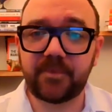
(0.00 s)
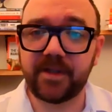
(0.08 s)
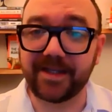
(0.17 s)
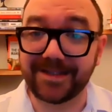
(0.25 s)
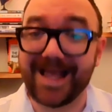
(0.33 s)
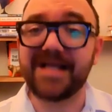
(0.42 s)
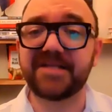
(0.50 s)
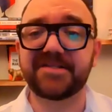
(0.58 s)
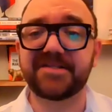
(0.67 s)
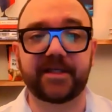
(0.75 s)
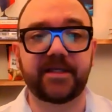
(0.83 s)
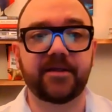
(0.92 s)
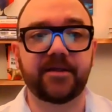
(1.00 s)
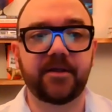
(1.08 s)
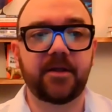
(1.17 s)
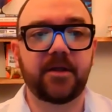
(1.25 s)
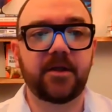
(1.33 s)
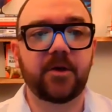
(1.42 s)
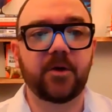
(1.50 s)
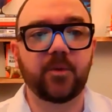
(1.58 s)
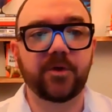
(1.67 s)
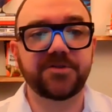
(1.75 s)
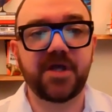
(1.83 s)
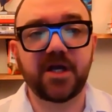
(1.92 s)
And lastly,
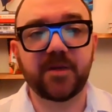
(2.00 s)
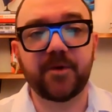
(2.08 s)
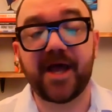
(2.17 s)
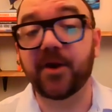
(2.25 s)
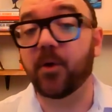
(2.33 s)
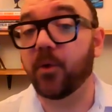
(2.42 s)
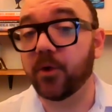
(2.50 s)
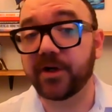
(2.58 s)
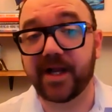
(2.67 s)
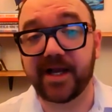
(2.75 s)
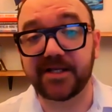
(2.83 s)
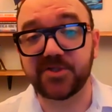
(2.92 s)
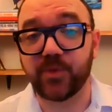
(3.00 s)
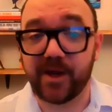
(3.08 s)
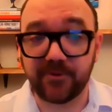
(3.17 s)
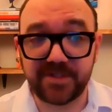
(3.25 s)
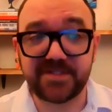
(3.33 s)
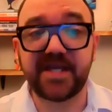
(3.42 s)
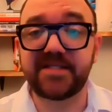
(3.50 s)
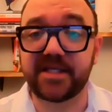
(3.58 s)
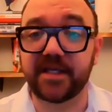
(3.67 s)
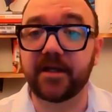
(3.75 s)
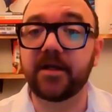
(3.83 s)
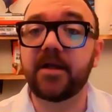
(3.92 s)
we'll talk about how to organize around this
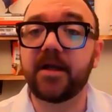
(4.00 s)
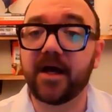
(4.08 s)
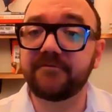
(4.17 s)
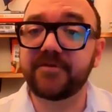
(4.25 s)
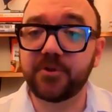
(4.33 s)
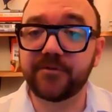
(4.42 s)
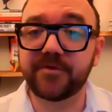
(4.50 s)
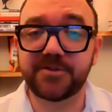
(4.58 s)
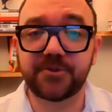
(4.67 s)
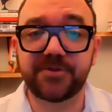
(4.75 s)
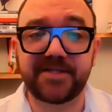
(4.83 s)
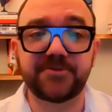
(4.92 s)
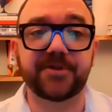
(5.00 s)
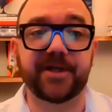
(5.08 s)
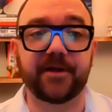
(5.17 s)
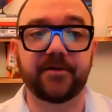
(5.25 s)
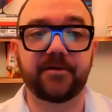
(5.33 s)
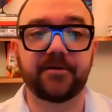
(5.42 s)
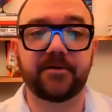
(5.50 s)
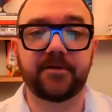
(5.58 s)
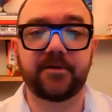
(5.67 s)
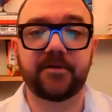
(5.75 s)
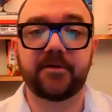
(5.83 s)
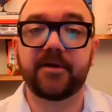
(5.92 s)
idea of universal dental care.
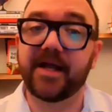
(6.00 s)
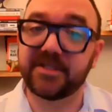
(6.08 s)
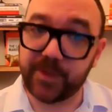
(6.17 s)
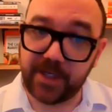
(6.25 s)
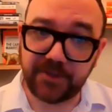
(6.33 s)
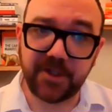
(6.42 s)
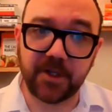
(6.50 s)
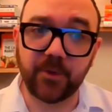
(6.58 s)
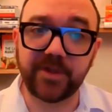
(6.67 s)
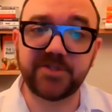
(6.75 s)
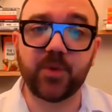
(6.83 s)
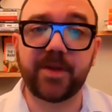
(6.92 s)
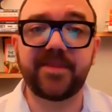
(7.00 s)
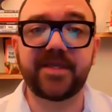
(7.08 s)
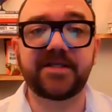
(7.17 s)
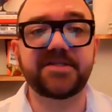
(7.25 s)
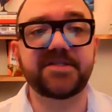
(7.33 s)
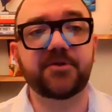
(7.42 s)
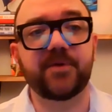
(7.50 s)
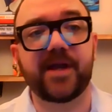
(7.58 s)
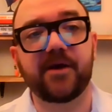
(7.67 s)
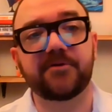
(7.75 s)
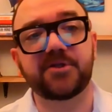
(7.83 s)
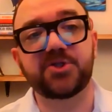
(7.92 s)
As we all know, it's one thing to sit
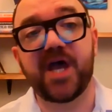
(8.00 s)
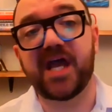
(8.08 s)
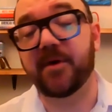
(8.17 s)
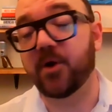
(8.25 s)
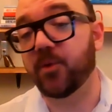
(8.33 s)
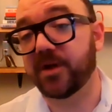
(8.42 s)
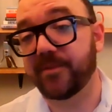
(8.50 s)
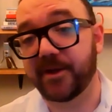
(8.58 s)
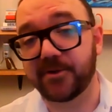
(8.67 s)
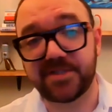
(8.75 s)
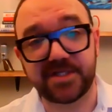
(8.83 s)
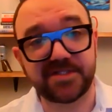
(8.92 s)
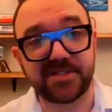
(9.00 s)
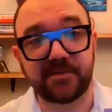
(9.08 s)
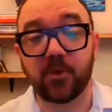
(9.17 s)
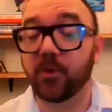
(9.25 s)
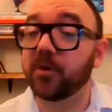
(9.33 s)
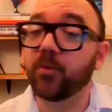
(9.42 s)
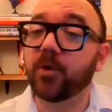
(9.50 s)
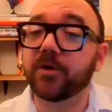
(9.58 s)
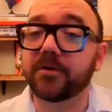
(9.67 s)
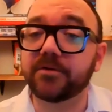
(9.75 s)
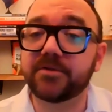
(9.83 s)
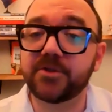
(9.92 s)
around and chat about what a better system or
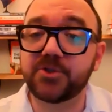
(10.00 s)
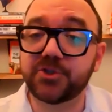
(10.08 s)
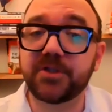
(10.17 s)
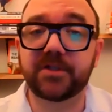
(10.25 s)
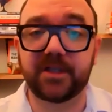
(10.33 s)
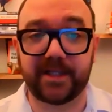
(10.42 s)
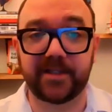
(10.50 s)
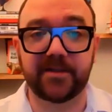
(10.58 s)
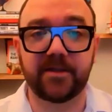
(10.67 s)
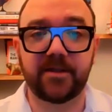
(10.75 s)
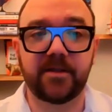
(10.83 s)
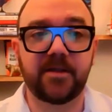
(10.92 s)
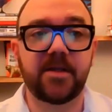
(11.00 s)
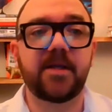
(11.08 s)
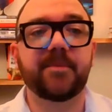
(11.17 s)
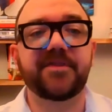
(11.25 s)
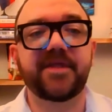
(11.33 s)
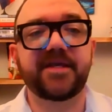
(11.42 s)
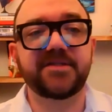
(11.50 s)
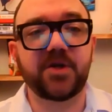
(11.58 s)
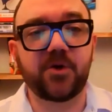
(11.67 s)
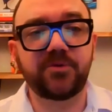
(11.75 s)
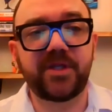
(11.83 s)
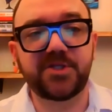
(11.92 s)
world should look like, but things
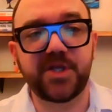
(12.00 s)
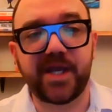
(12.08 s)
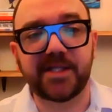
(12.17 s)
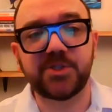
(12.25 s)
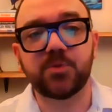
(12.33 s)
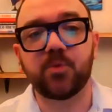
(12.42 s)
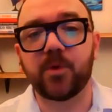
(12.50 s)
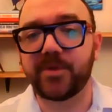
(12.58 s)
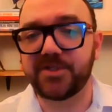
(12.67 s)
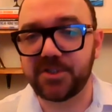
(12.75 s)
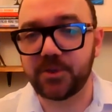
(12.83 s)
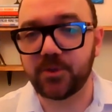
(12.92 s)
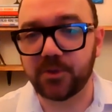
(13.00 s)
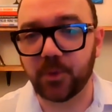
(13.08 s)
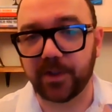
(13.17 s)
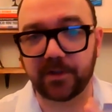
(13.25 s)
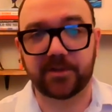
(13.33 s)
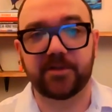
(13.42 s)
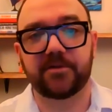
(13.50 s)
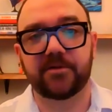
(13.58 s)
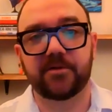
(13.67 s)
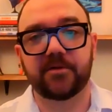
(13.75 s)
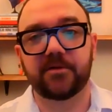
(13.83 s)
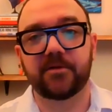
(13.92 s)
only change when we do the work.
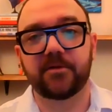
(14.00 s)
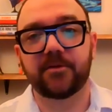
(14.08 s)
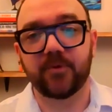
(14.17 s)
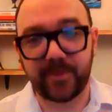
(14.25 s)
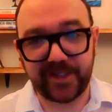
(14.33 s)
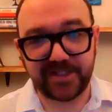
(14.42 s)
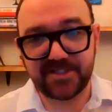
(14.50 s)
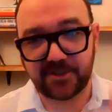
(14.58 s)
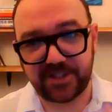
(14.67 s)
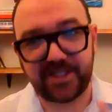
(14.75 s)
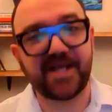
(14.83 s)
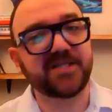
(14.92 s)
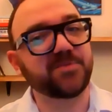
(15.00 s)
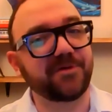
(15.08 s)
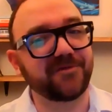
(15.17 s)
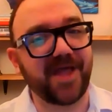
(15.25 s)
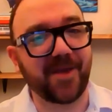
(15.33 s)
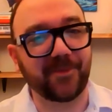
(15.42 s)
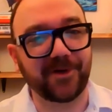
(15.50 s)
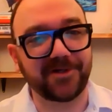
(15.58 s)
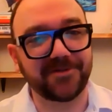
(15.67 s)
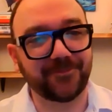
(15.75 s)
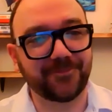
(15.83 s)
We'll be consulting an expert for that part.